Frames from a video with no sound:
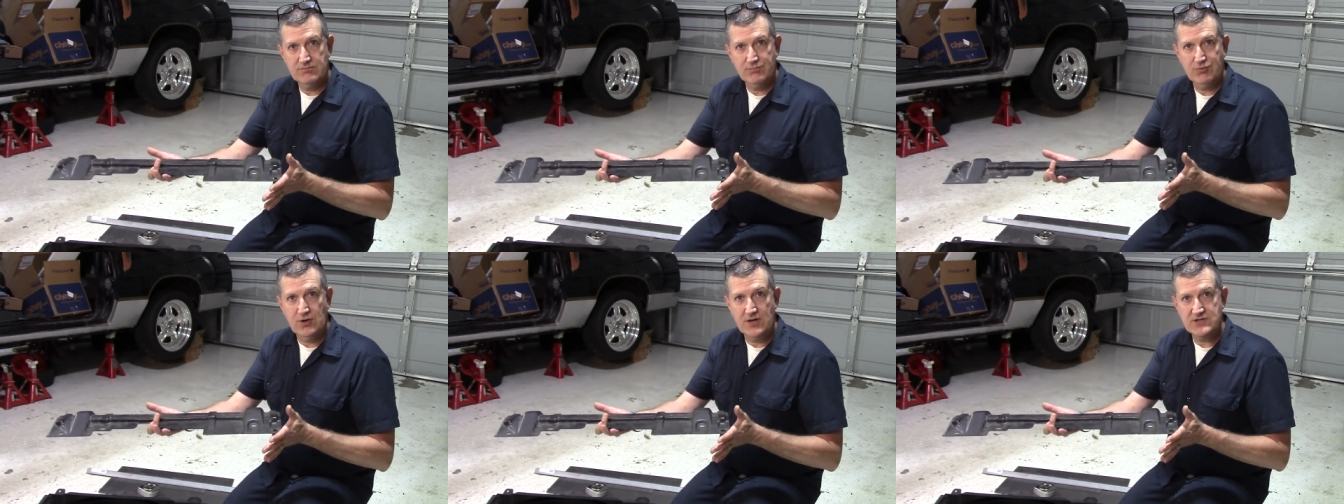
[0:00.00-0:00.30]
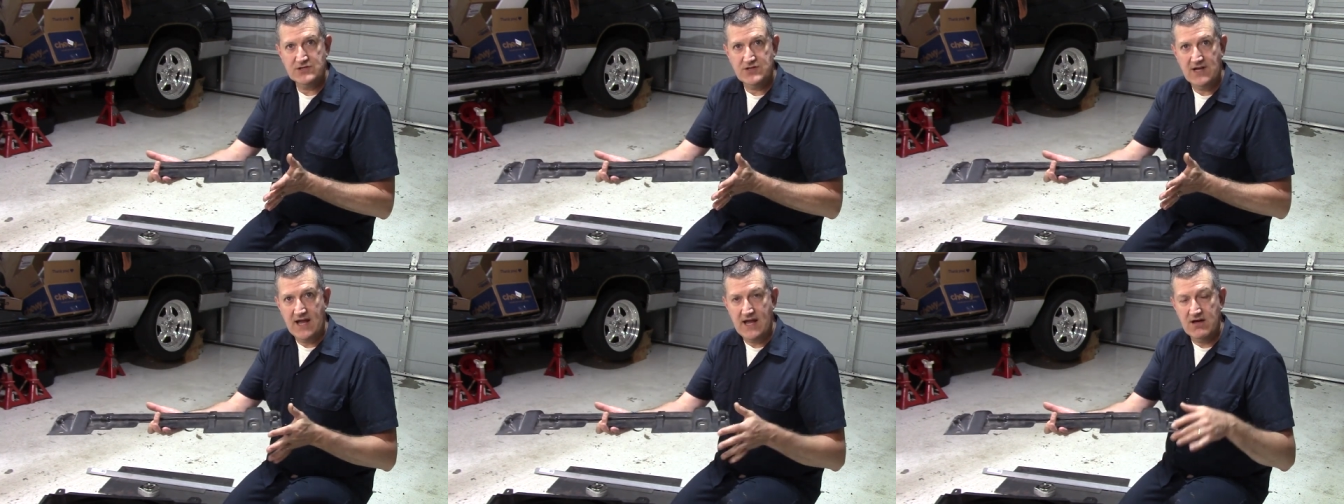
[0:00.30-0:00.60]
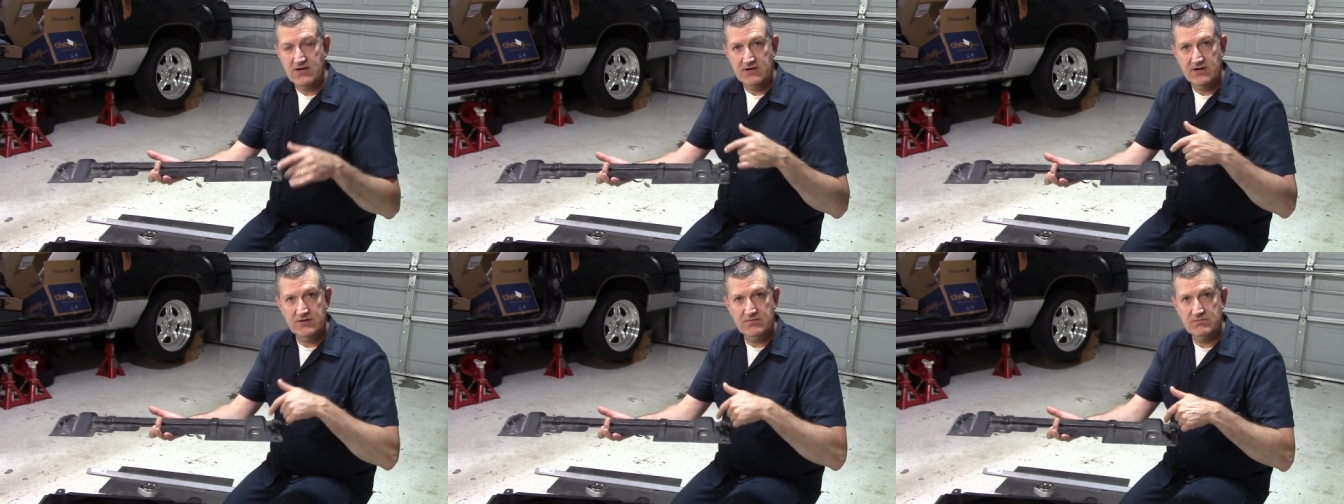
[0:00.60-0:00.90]
press
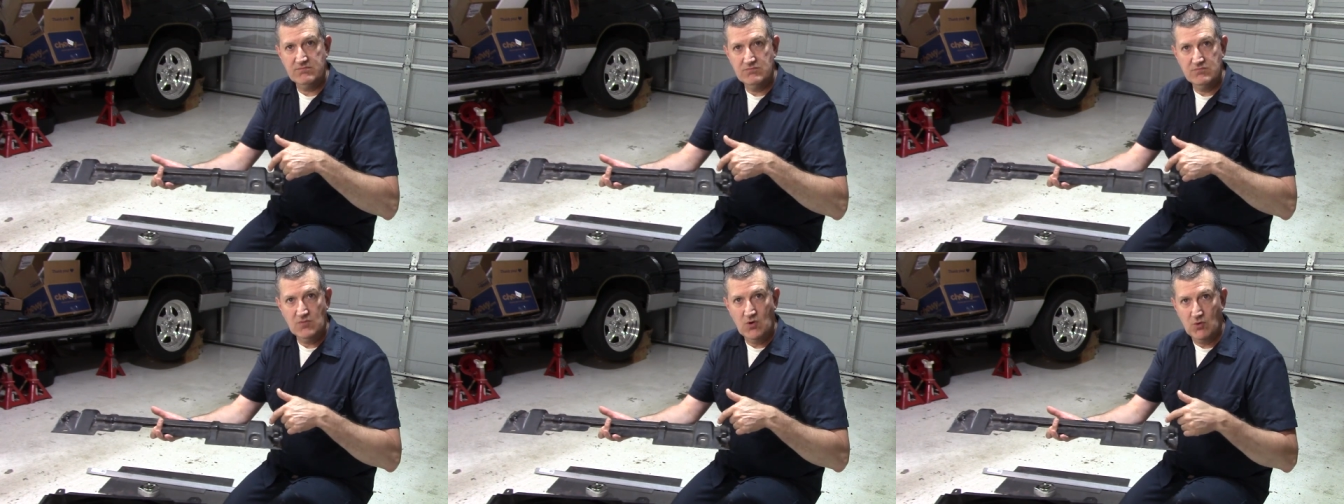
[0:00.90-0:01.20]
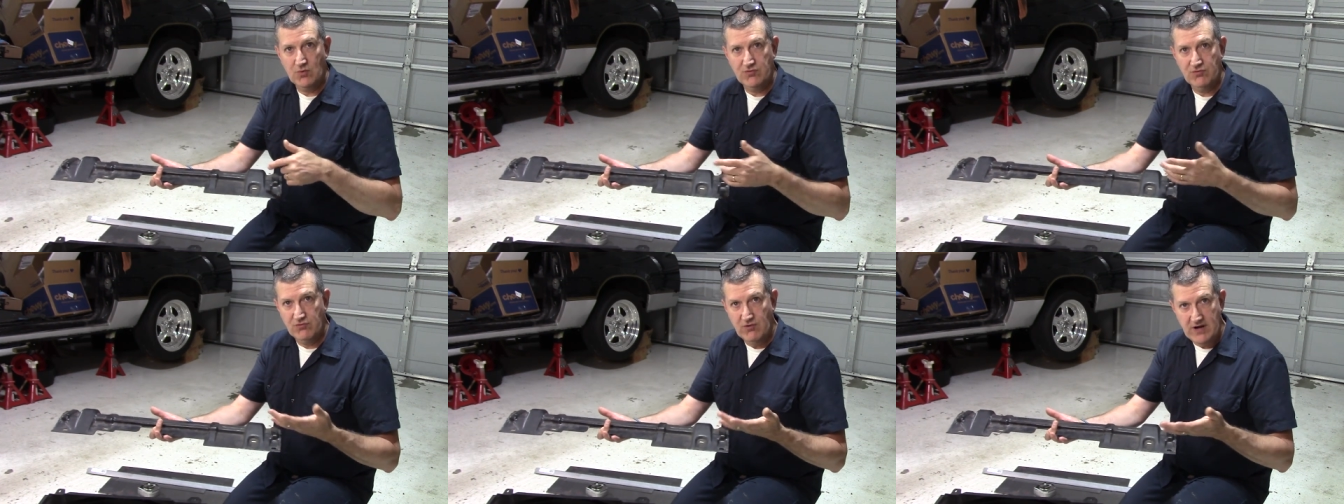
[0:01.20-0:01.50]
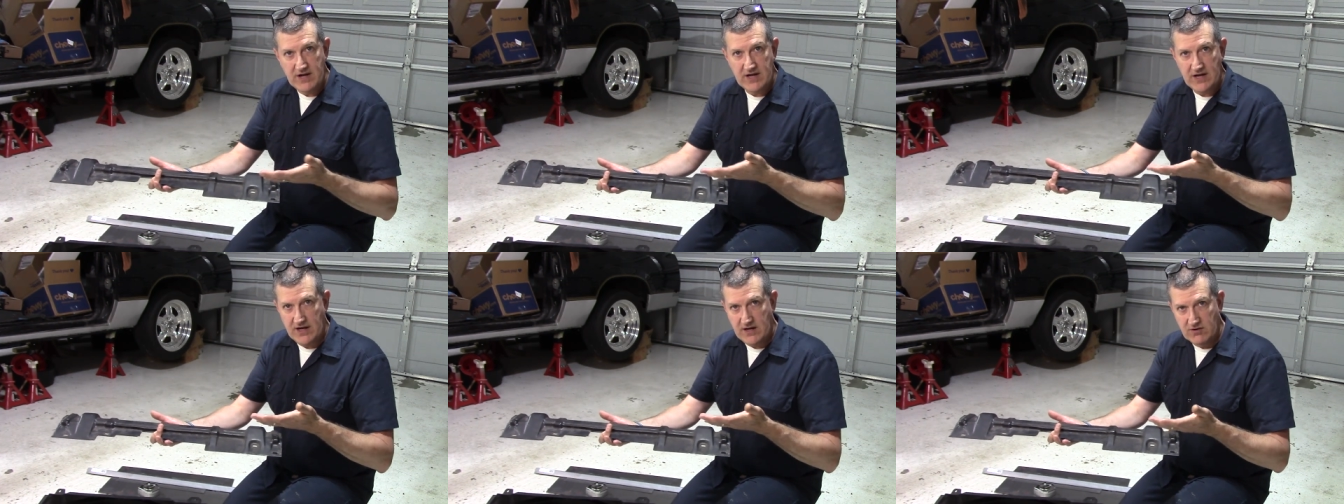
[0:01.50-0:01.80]
down and hold the
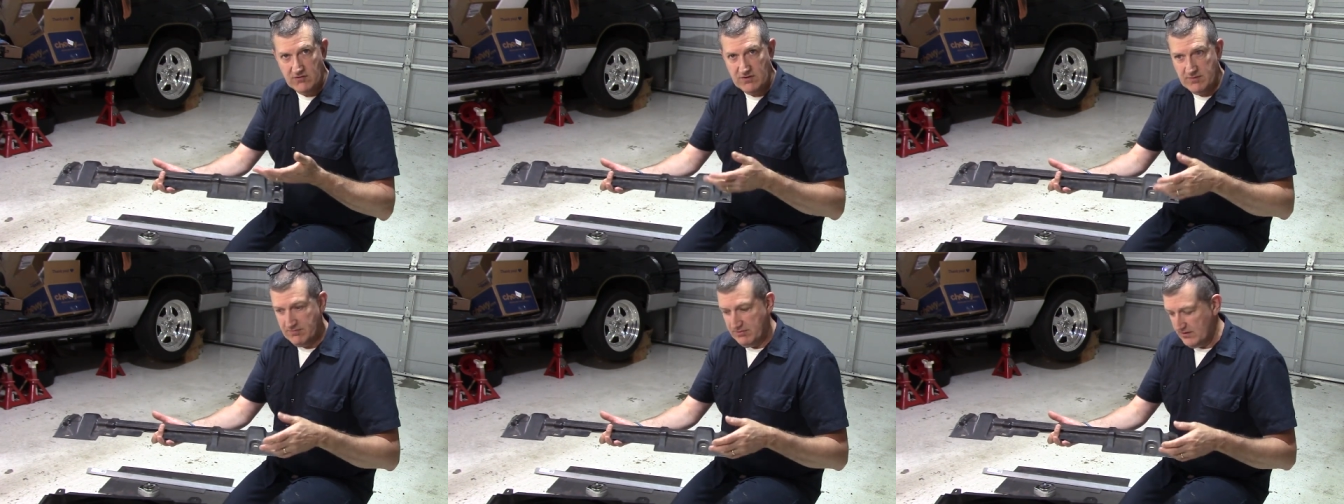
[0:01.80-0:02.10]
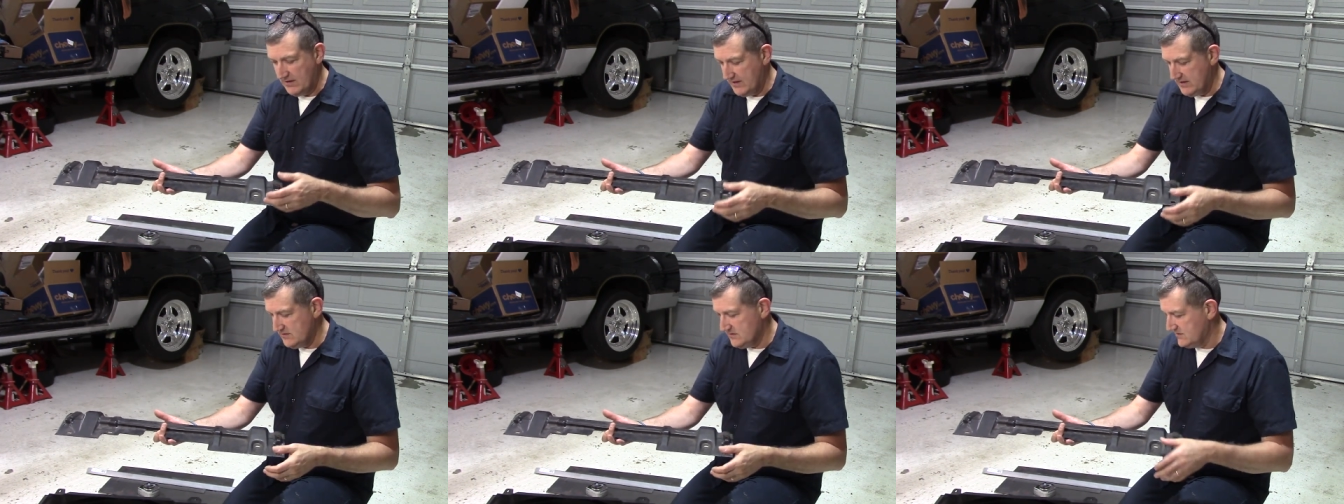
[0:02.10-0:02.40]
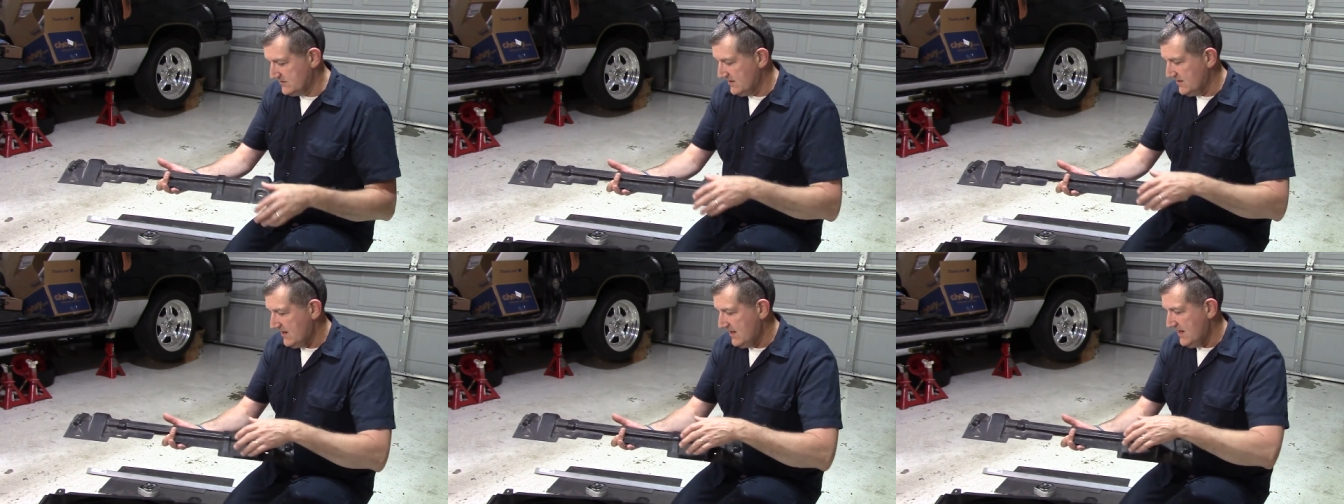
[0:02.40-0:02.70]
radiator in
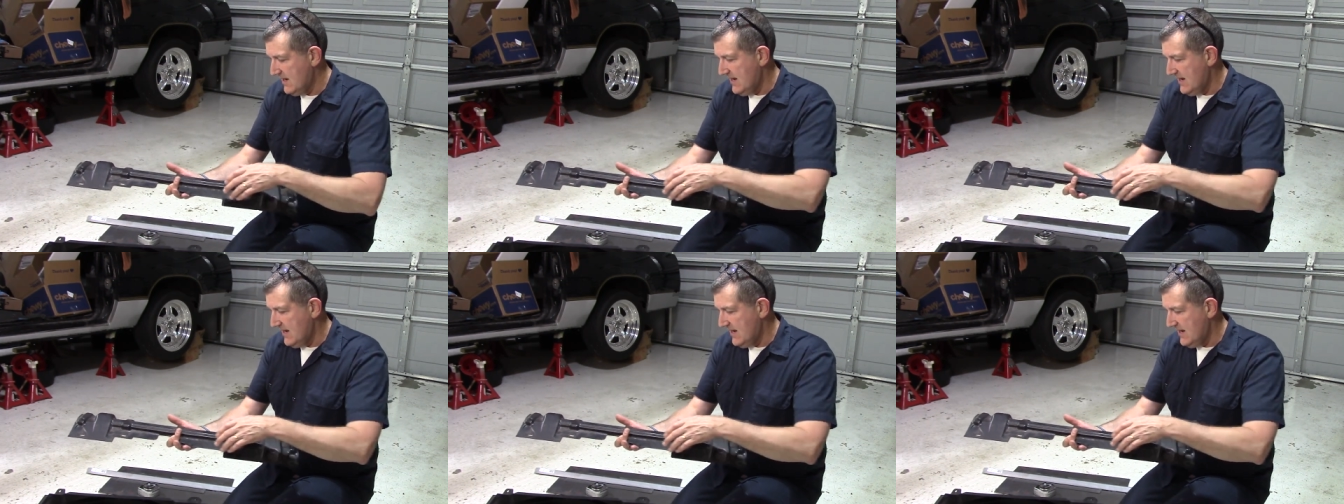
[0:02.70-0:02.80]
place.